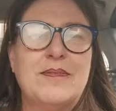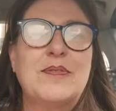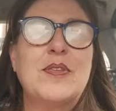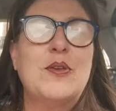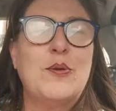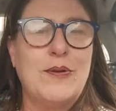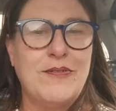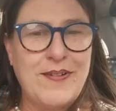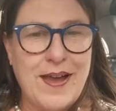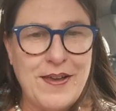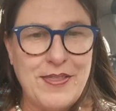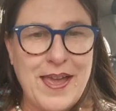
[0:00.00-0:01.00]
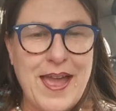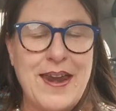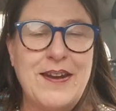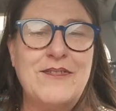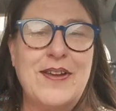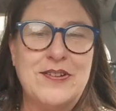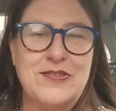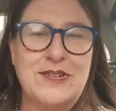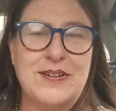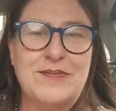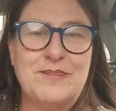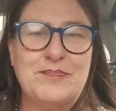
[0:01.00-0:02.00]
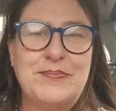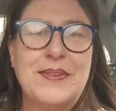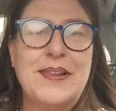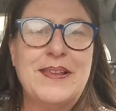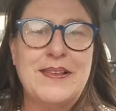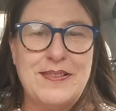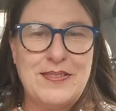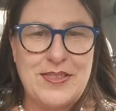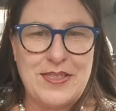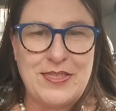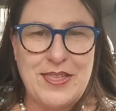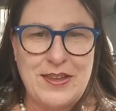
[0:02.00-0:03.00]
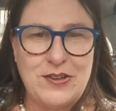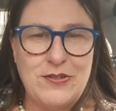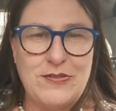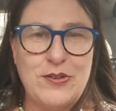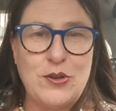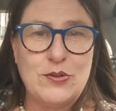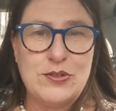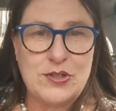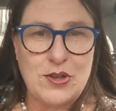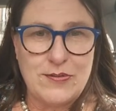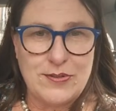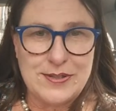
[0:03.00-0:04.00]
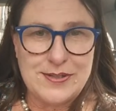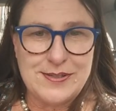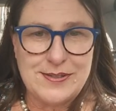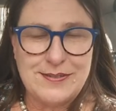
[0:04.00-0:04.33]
You're a father and a veteran. Then thank you for your service,